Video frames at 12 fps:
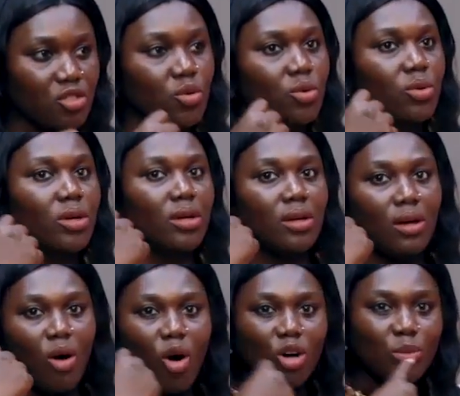So
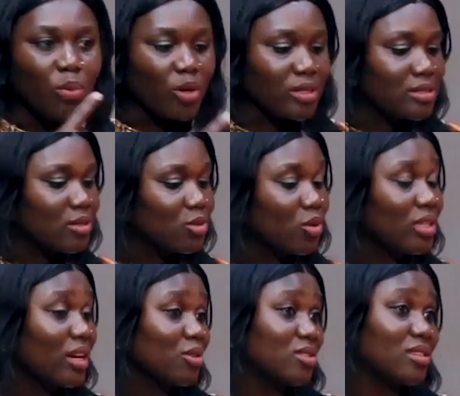on point, knowing
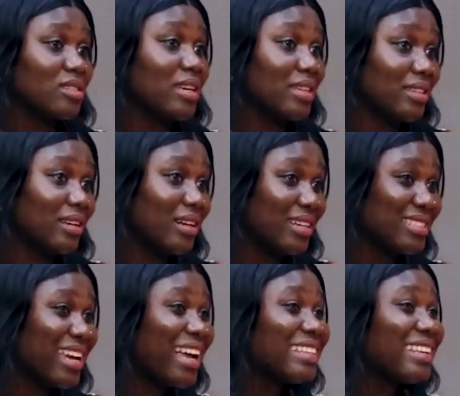how to get the
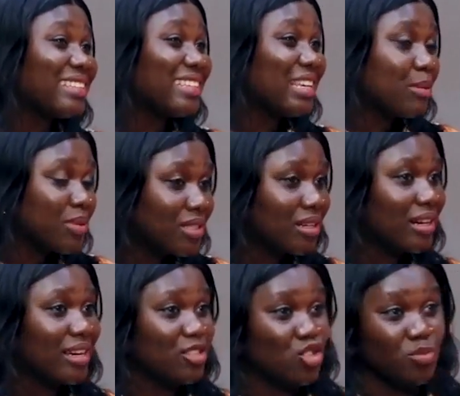client and then keeping the
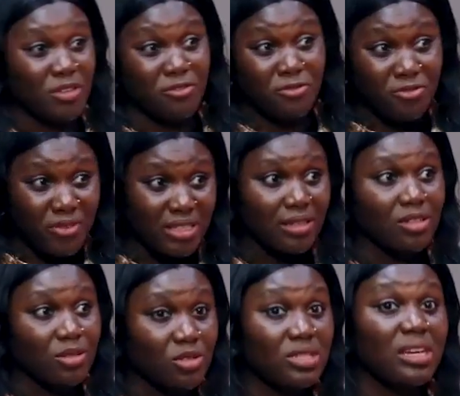client to be
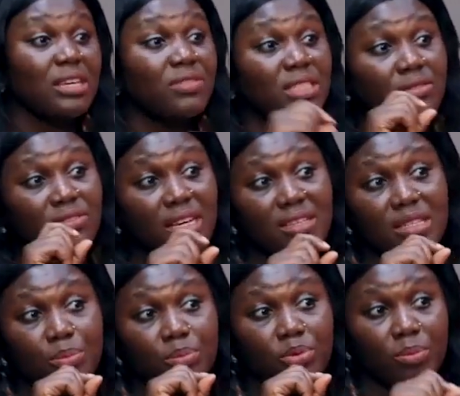fiddle, so that even if there is
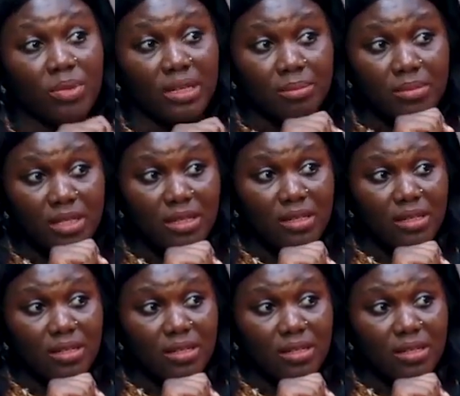a problem,